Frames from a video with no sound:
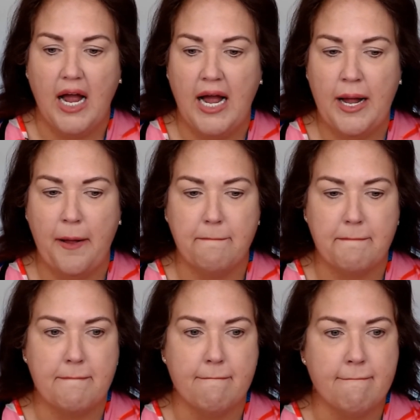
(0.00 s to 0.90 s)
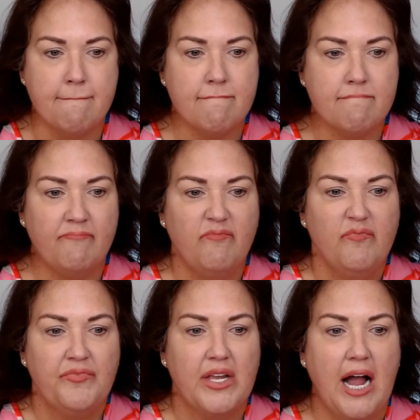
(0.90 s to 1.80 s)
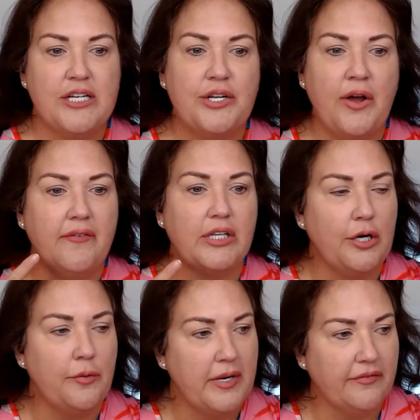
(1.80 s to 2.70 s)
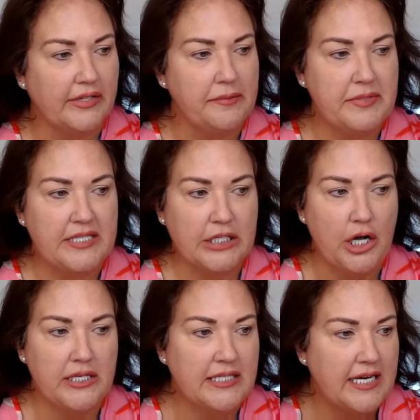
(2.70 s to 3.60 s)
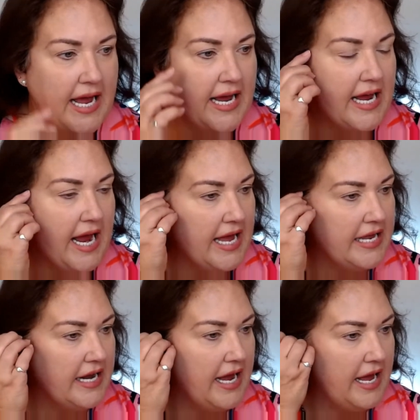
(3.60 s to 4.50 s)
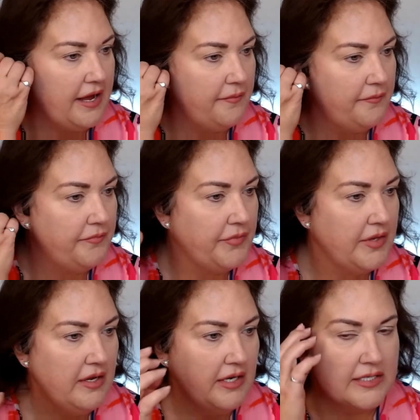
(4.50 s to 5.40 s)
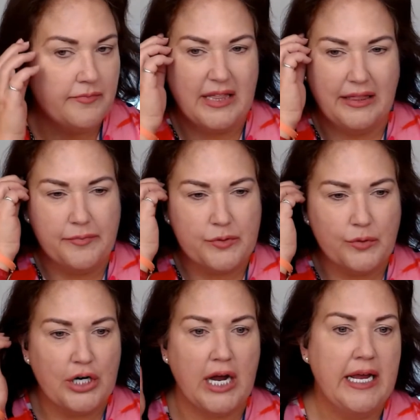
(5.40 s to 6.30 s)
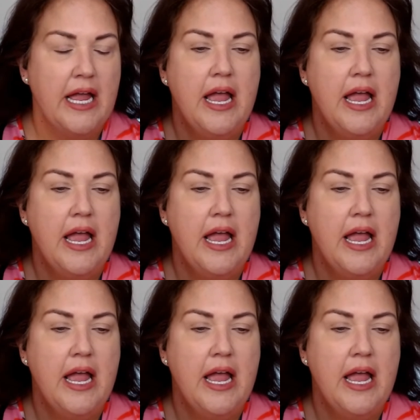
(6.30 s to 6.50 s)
I do have a little bit of lipstick on today and, cause my lips were dry,